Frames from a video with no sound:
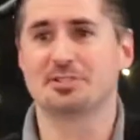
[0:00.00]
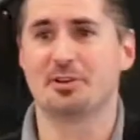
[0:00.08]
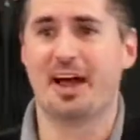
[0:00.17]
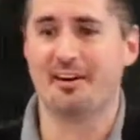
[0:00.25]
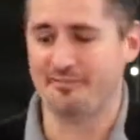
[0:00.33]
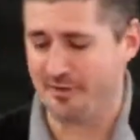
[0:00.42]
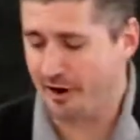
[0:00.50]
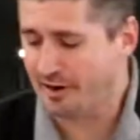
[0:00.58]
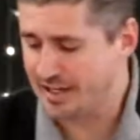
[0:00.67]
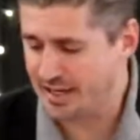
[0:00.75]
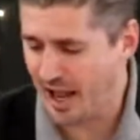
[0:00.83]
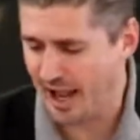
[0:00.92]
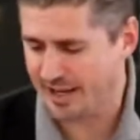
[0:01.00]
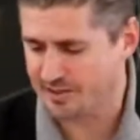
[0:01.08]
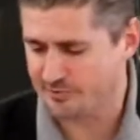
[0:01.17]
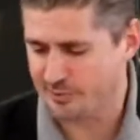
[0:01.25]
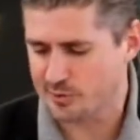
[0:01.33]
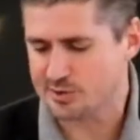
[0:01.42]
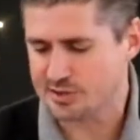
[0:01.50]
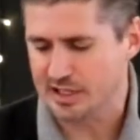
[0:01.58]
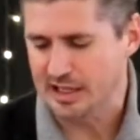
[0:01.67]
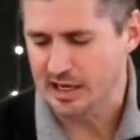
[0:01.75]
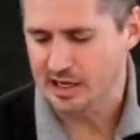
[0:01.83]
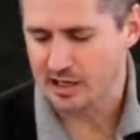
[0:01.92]
So that very night, verse
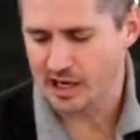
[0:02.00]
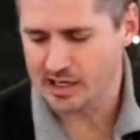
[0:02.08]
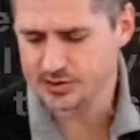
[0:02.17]
uh,